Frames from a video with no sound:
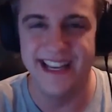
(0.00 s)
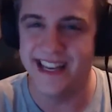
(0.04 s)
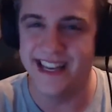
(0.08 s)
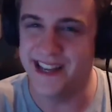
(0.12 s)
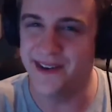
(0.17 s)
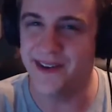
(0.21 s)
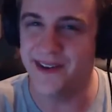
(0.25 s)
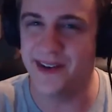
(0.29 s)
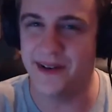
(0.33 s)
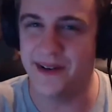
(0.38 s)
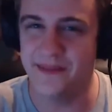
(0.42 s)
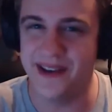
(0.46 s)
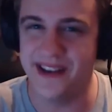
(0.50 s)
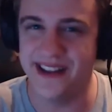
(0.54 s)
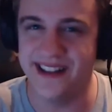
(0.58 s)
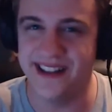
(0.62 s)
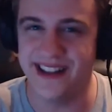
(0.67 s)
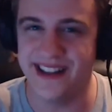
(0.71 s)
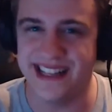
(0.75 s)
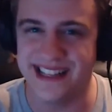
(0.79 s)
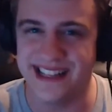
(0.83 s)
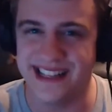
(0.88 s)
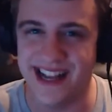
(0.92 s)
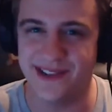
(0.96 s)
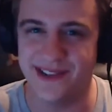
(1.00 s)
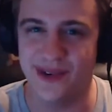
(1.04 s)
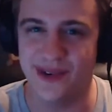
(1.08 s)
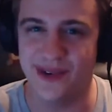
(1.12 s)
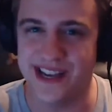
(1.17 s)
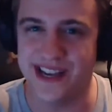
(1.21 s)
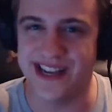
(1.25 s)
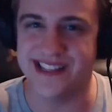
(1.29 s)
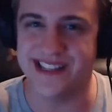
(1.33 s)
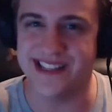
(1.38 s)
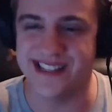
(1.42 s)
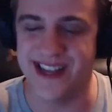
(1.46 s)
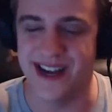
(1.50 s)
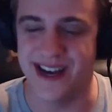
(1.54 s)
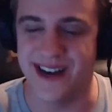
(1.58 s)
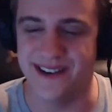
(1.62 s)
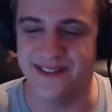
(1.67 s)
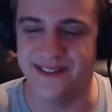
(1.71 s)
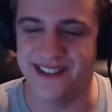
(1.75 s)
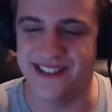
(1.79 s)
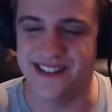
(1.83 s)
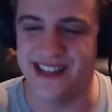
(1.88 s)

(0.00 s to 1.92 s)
you know what I mean? Like that's where it gets tough.